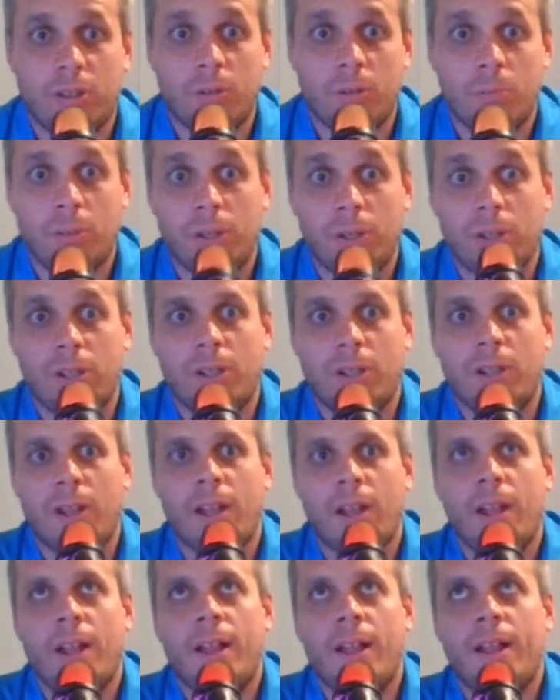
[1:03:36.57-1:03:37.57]
opinion.
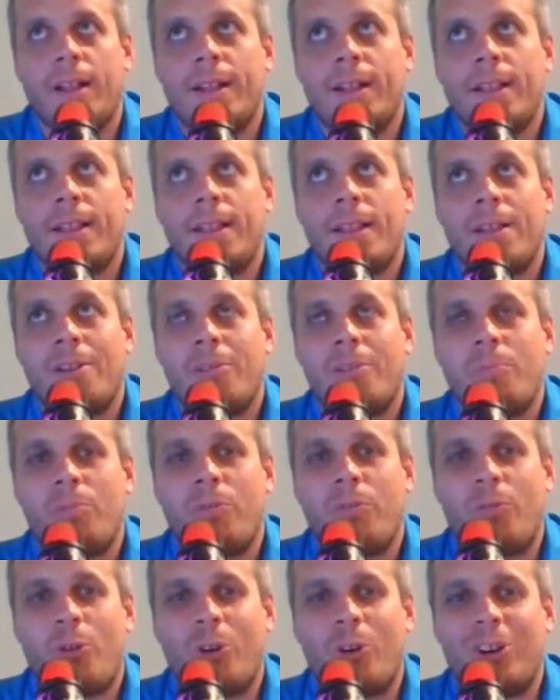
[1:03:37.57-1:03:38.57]

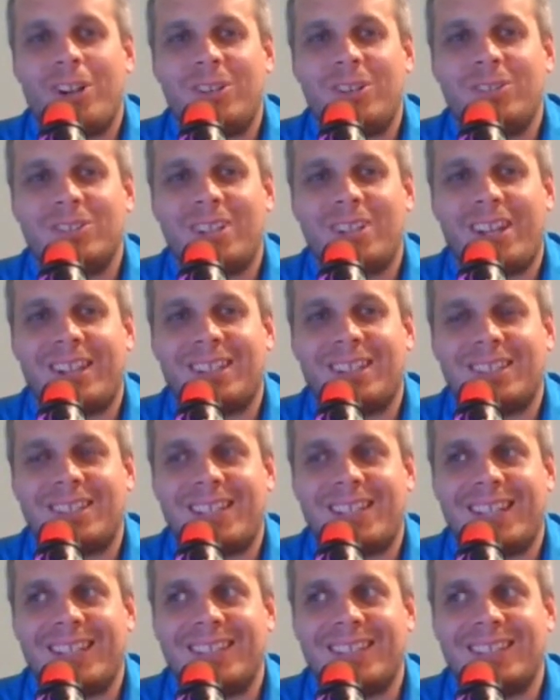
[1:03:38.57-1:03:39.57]
Before, he was like
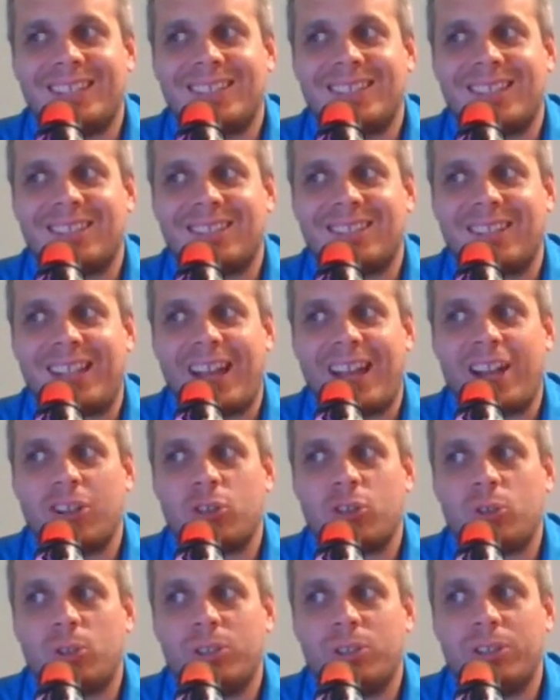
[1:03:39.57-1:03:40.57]
taking such a
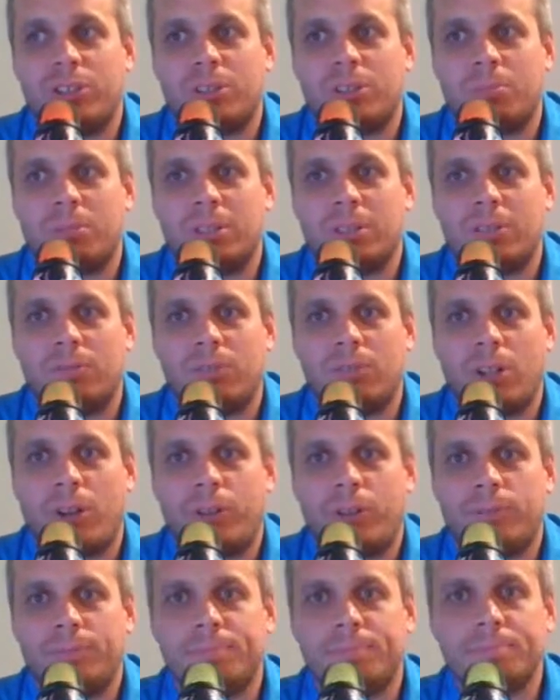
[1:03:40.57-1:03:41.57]
casual and dismissive
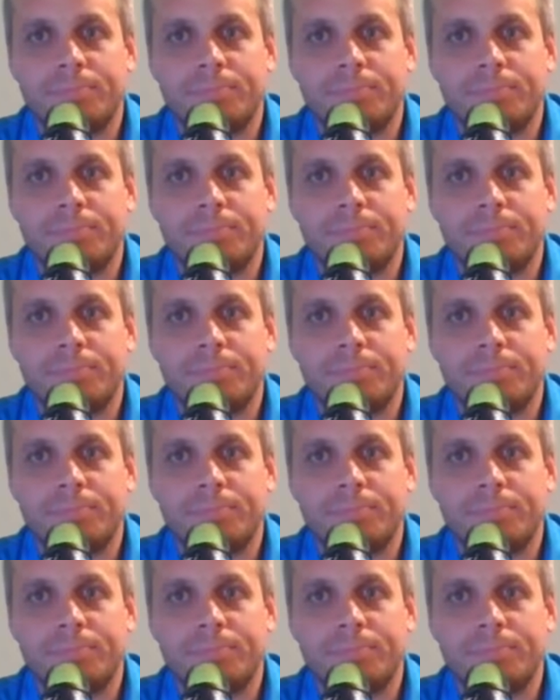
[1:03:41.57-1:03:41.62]
tone.